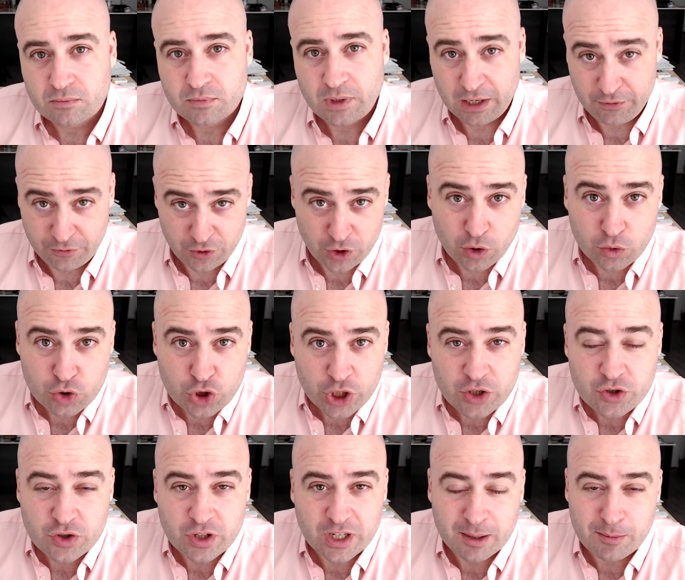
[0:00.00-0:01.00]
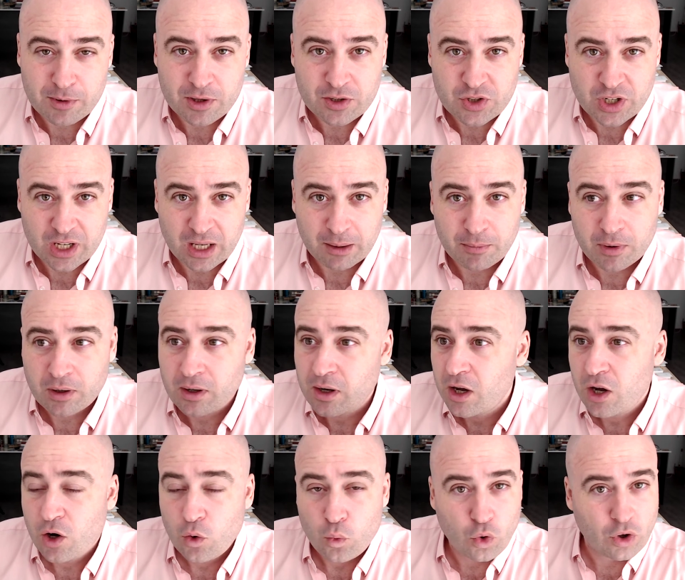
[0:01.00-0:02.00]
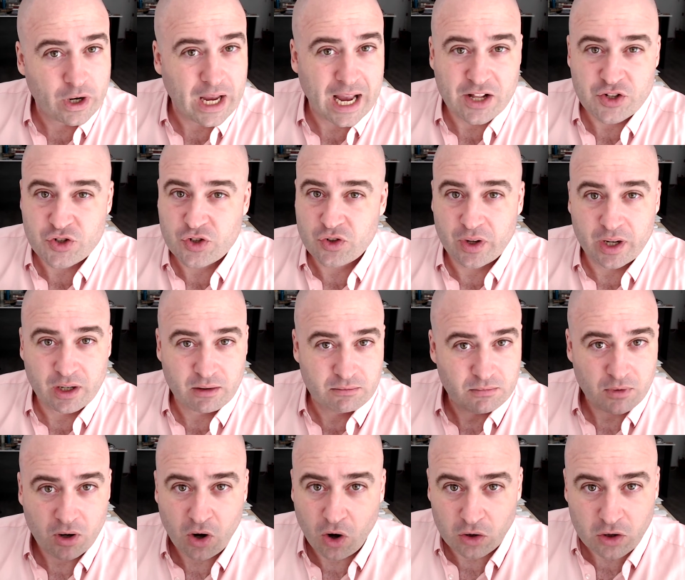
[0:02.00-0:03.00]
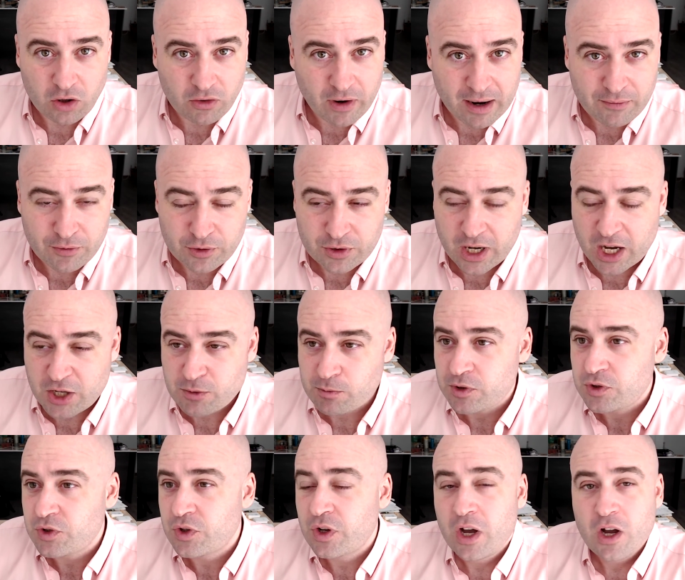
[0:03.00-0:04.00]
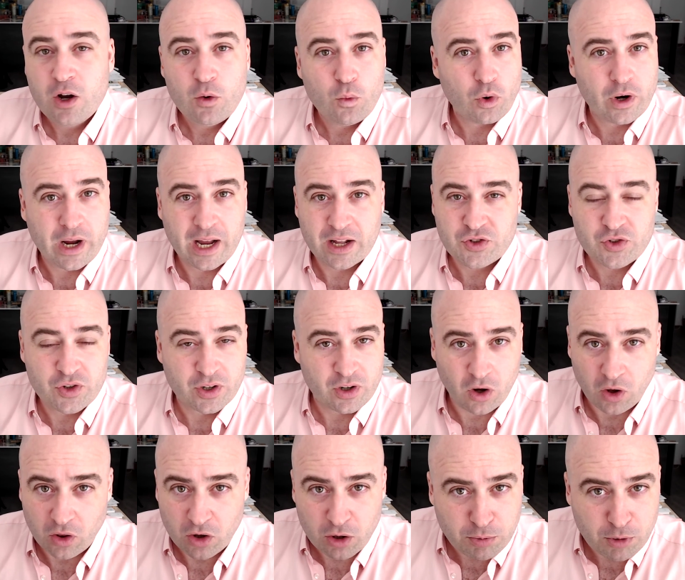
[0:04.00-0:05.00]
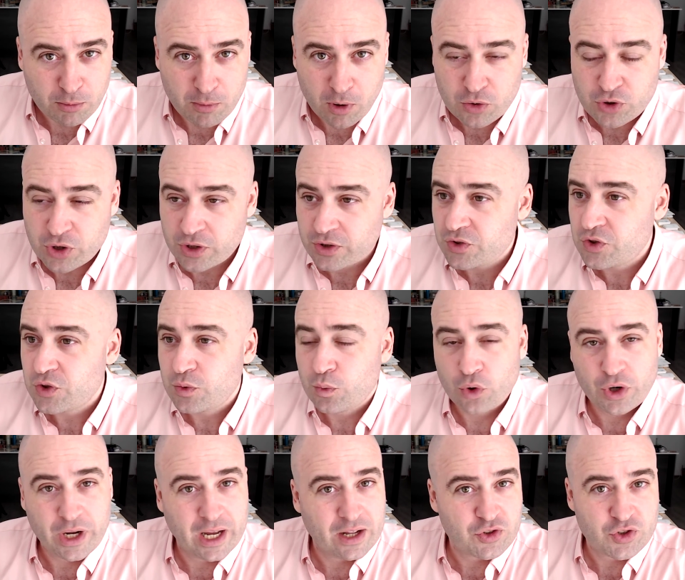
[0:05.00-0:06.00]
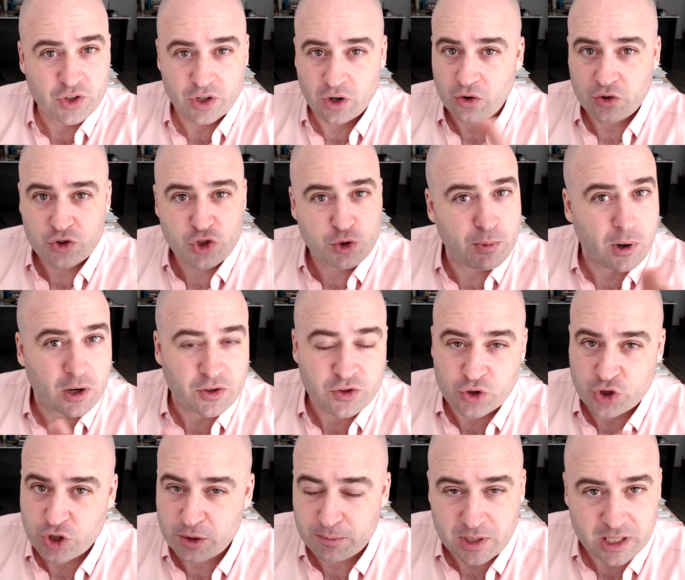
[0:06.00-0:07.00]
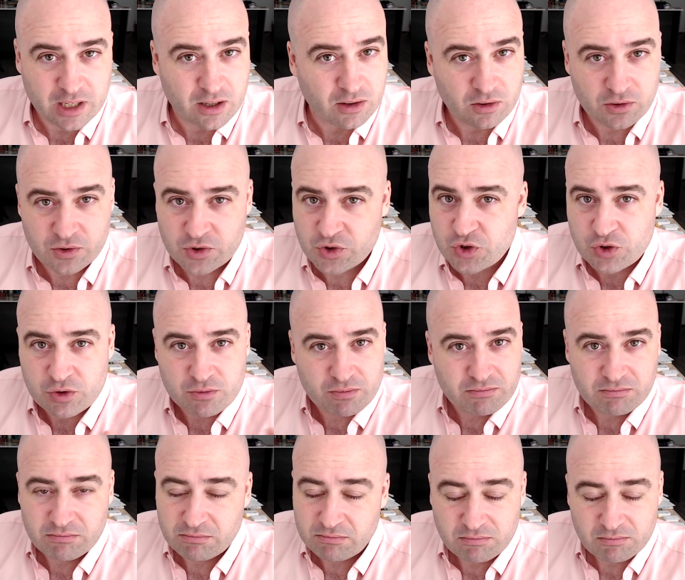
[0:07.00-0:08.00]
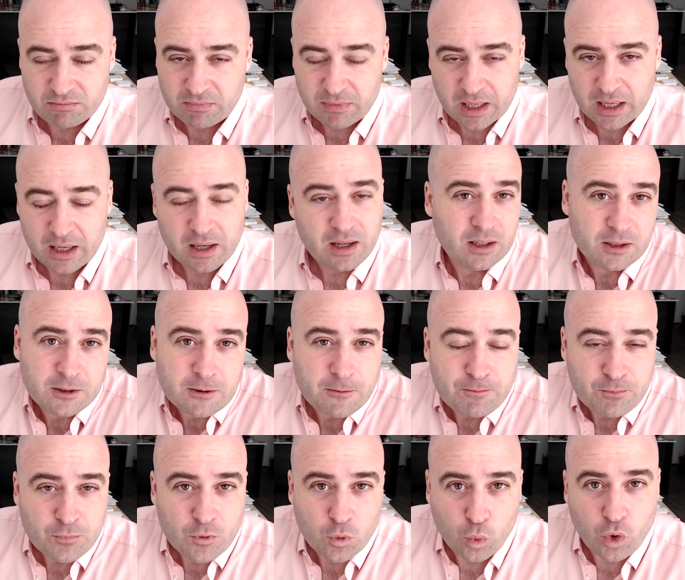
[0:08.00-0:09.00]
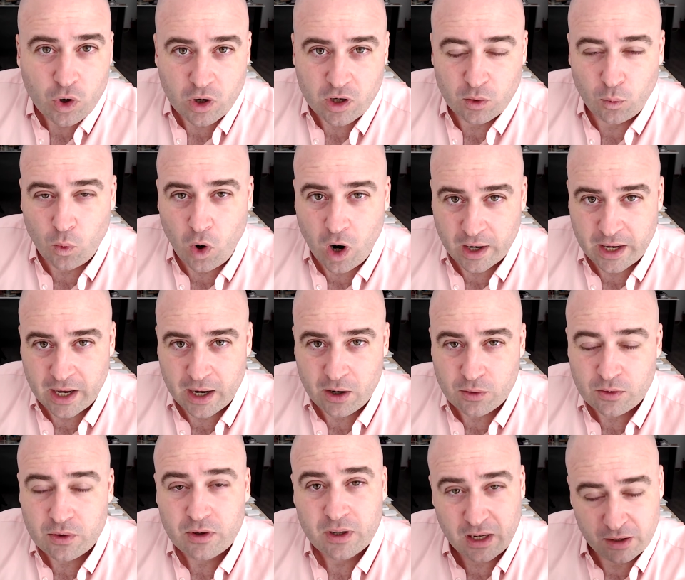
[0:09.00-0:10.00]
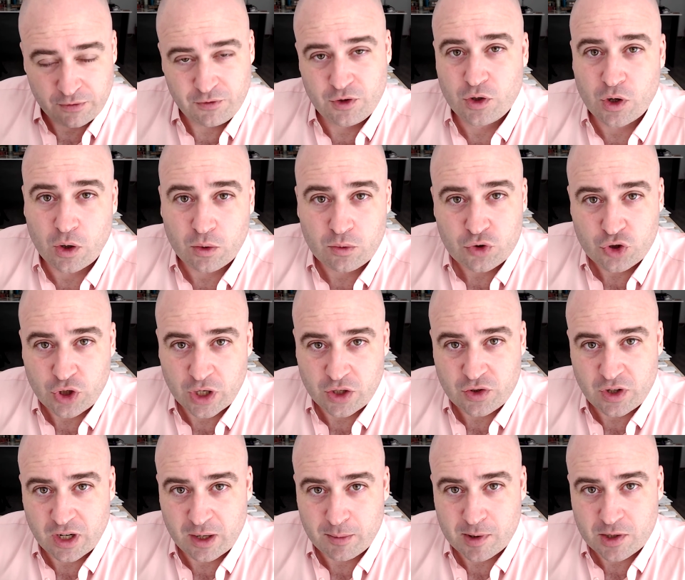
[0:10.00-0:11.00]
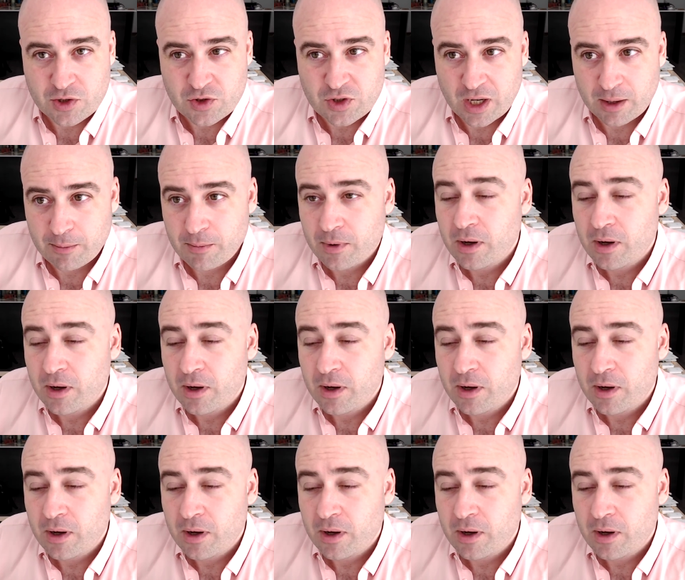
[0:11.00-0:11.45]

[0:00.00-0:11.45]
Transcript: if you don't change the name of the team, we're canceling all our advertisements, we're canceling all our promotions, we're canceling all sponsorship deals. We're going to walk out if you don't change the name of this team.